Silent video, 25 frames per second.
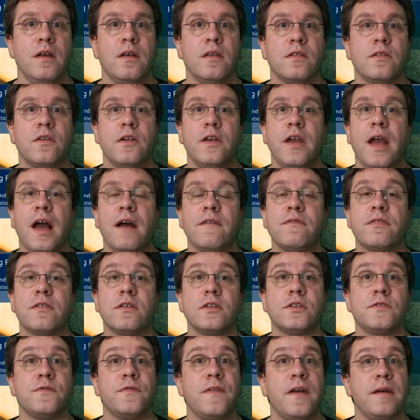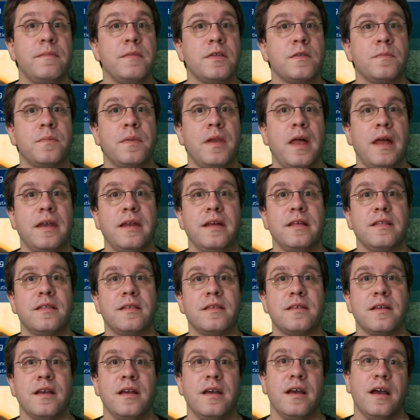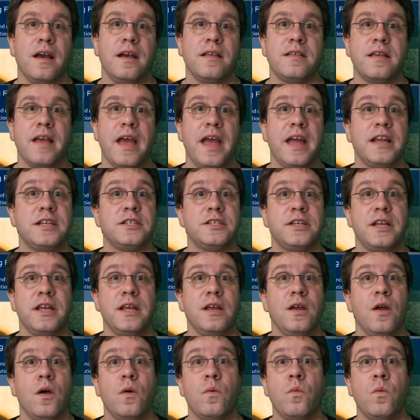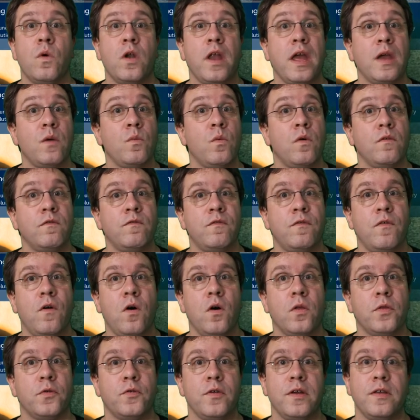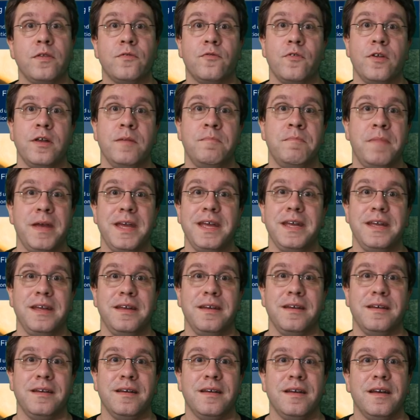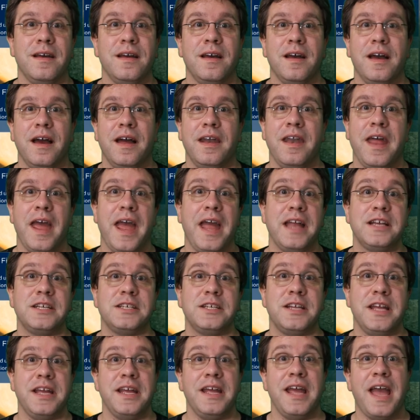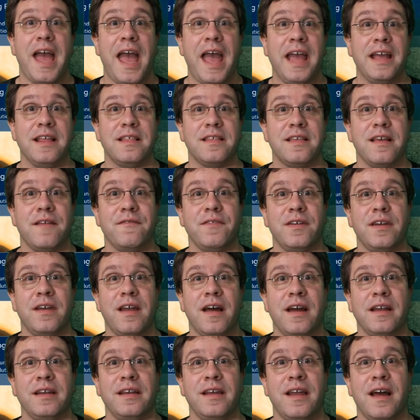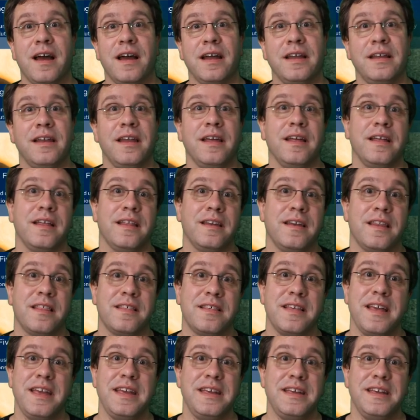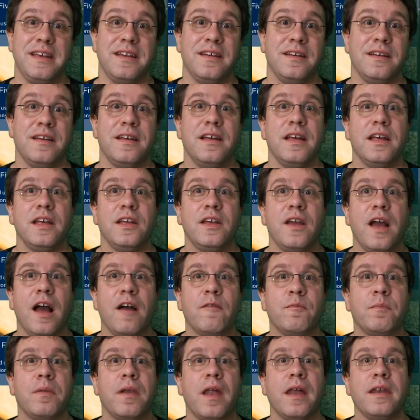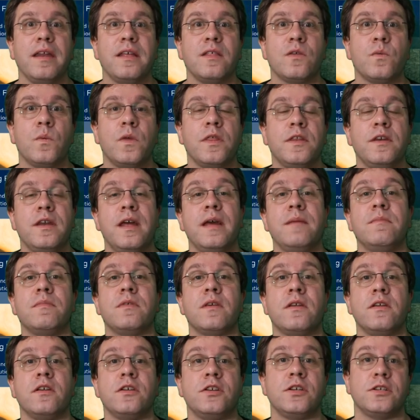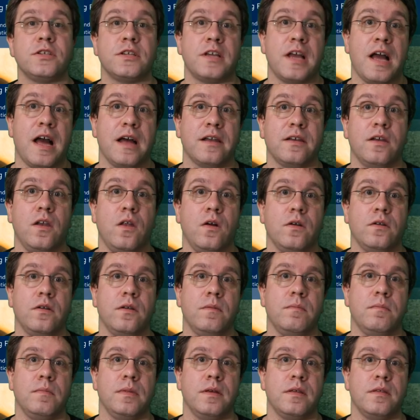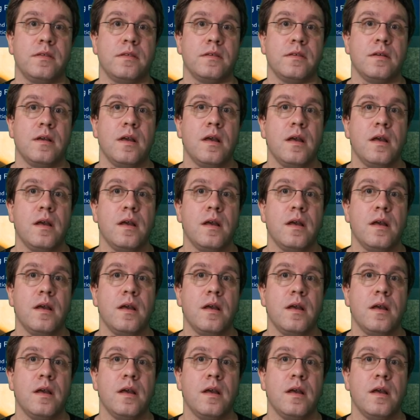So you have such famous planets as HD 181433b and HD 8799c. You have planets with names that are just catalogue numbers.